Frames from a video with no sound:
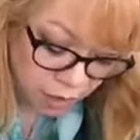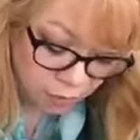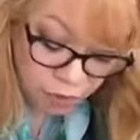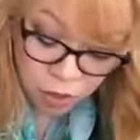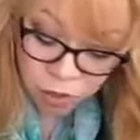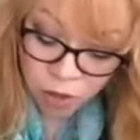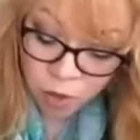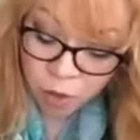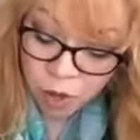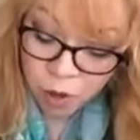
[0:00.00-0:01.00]
that even
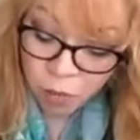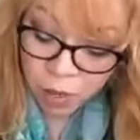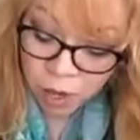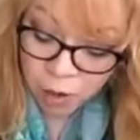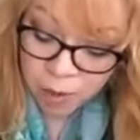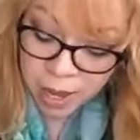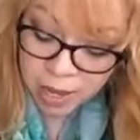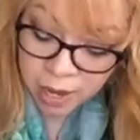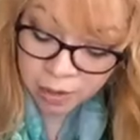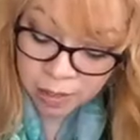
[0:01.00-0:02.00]
though we all
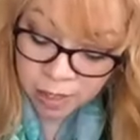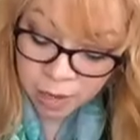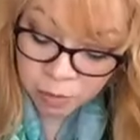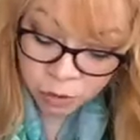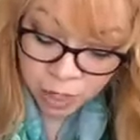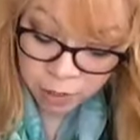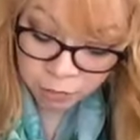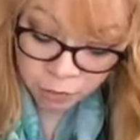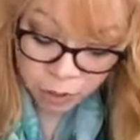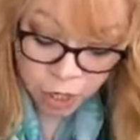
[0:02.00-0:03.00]
might get the same
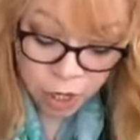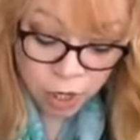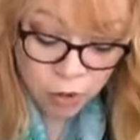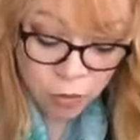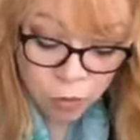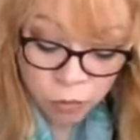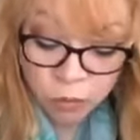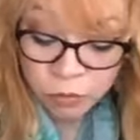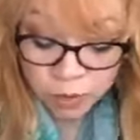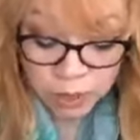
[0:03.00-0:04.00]
transfer,
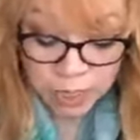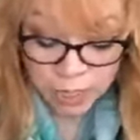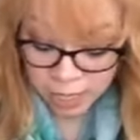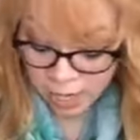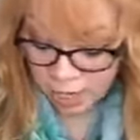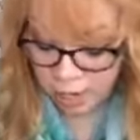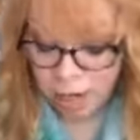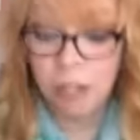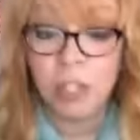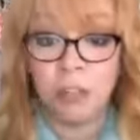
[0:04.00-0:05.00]
we're really getting
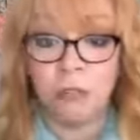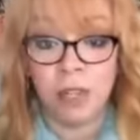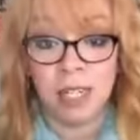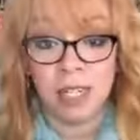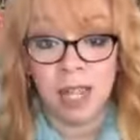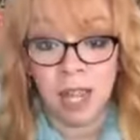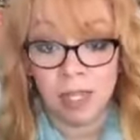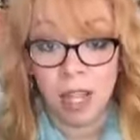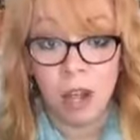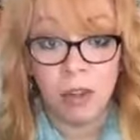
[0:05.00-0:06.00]
different
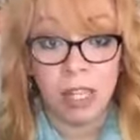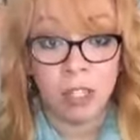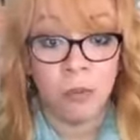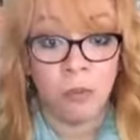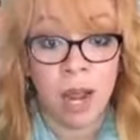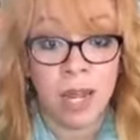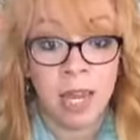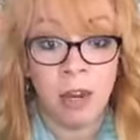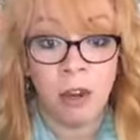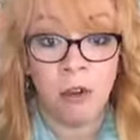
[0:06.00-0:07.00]
designs. Okay, so right here I